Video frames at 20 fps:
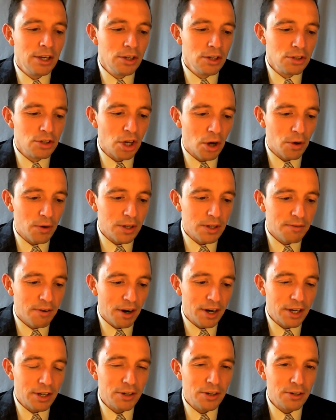So it's
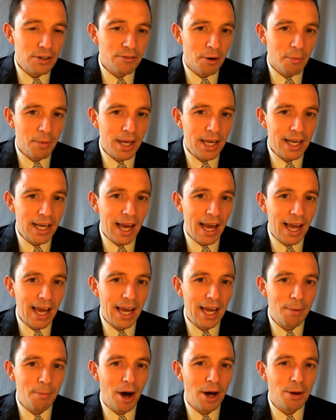very good for me.
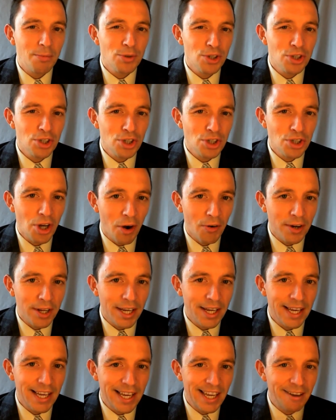Um, I'm
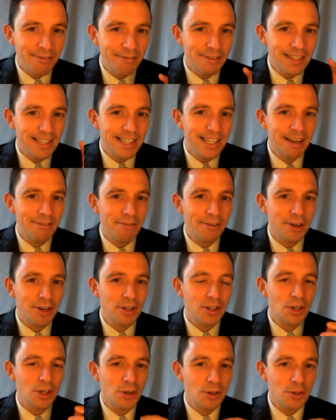sorry if it's
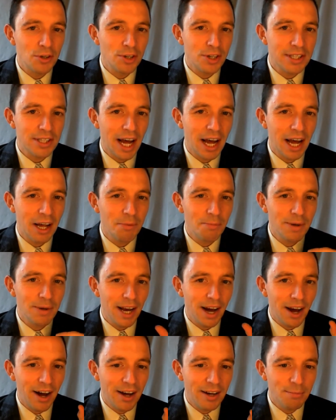difficult to understand me.
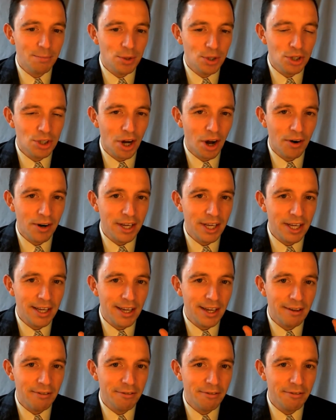I'm sorry
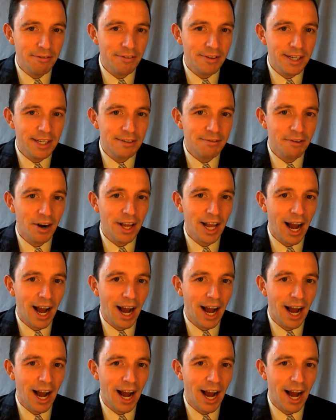if it's very